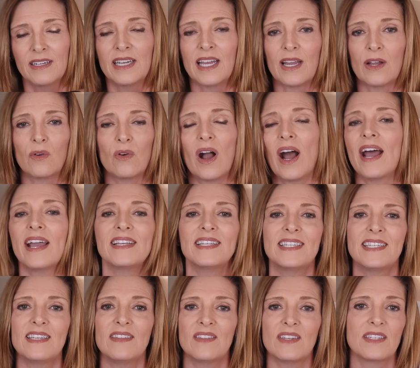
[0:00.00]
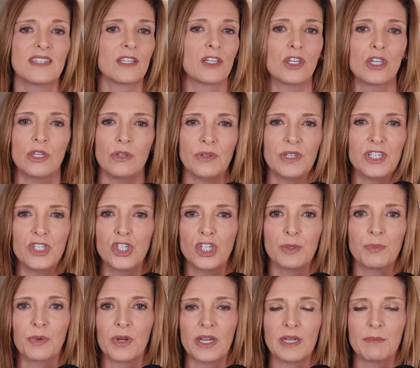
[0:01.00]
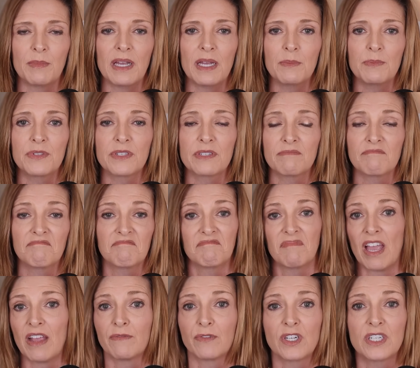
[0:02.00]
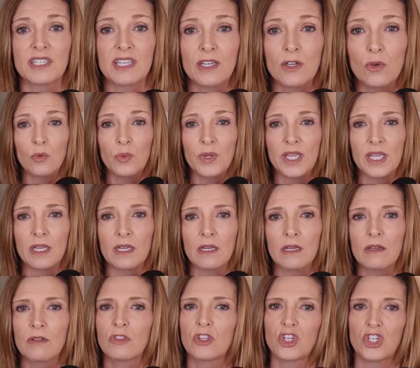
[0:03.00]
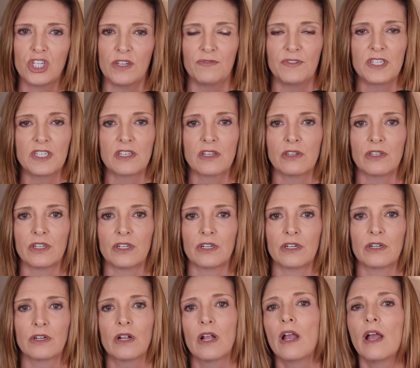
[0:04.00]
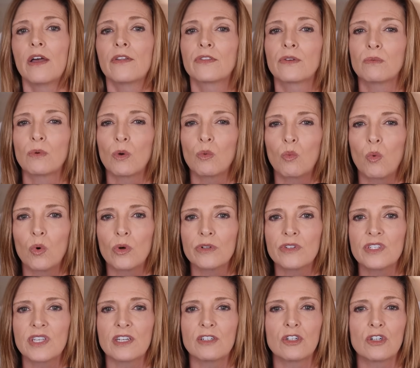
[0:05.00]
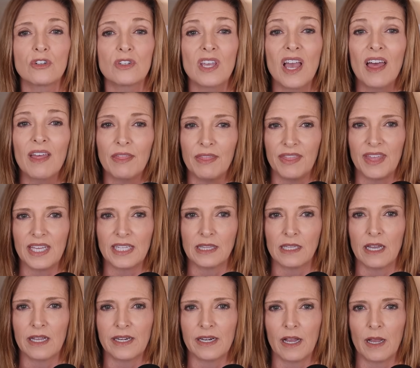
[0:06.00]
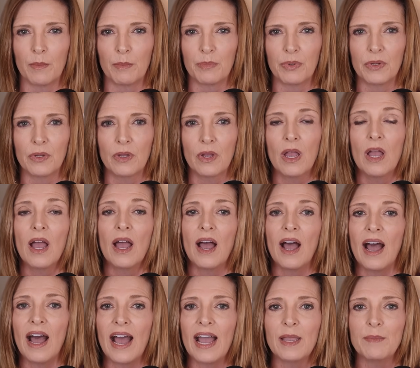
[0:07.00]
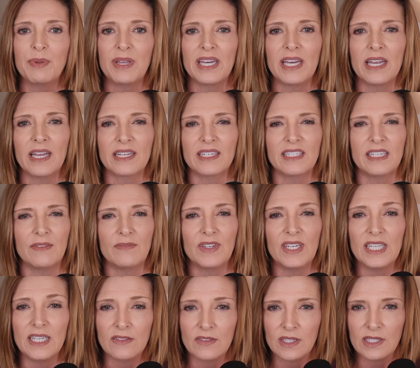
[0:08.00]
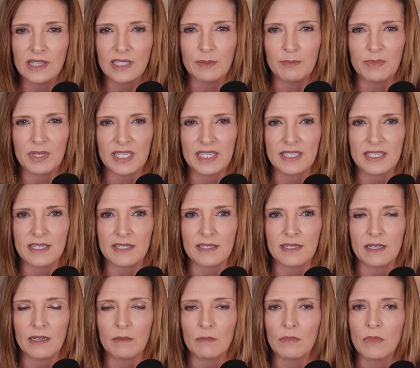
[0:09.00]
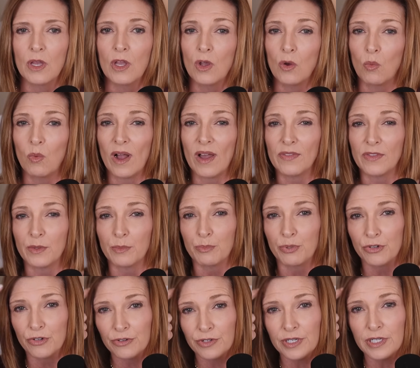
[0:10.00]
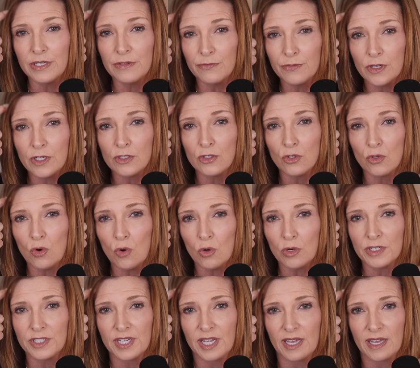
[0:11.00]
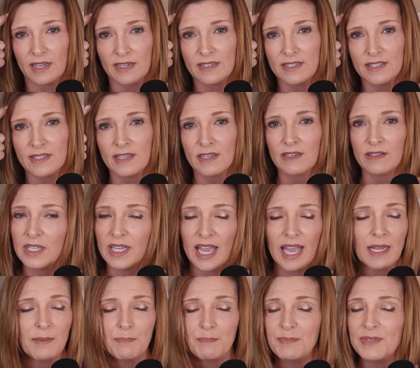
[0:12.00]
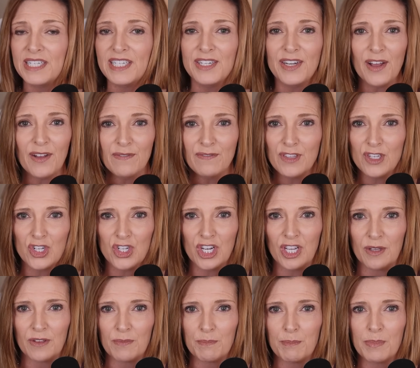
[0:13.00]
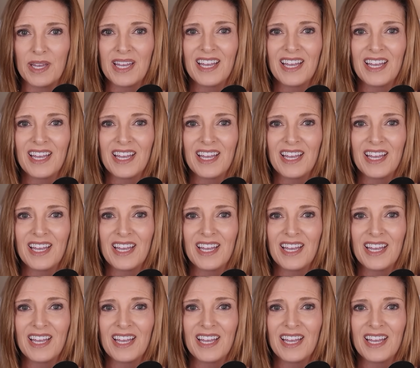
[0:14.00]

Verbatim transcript: Now, I see this in QEEG brain maps every single week. The shift is clear. The reward centers, they light up. High beta activity in the limbic system, while the prefrontal cortex, captain of the ship,